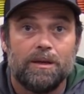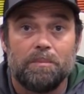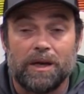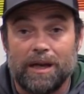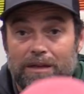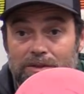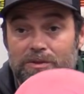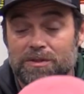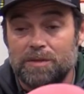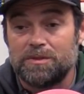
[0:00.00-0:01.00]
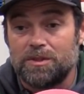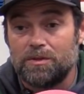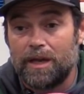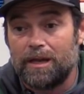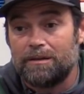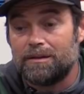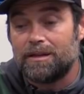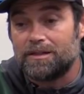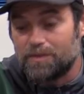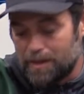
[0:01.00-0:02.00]
But an A2 seems to do that,
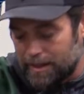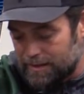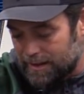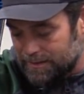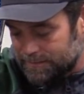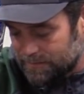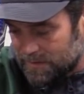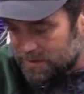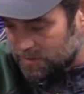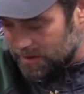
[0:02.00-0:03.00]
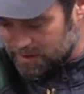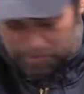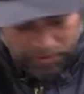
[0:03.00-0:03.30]
and so I like that. So thanks to